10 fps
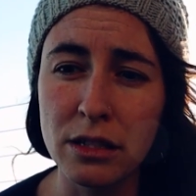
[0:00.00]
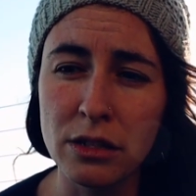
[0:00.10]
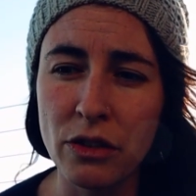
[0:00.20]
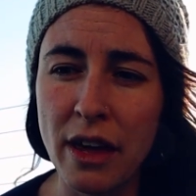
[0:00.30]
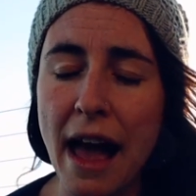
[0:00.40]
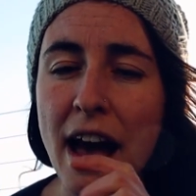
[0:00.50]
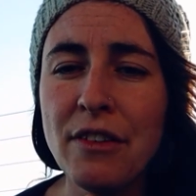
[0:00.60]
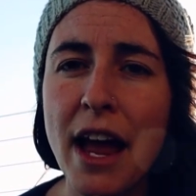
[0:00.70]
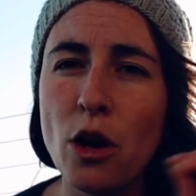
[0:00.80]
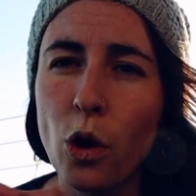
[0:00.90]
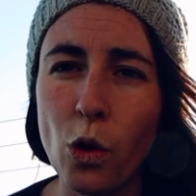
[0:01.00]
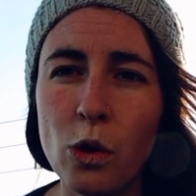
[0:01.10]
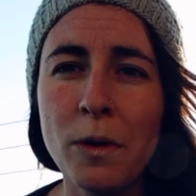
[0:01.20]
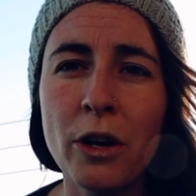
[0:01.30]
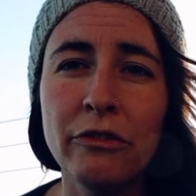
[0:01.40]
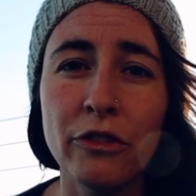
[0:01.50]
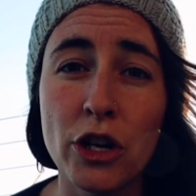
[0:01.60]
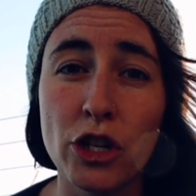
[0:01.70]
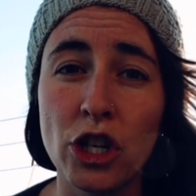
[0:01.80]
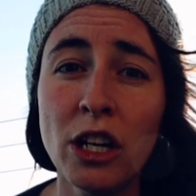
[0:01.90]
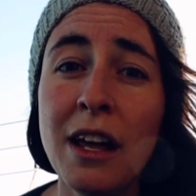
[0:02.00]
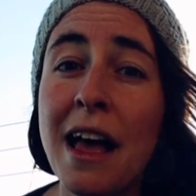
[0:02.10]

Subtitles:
So they have a hormone version,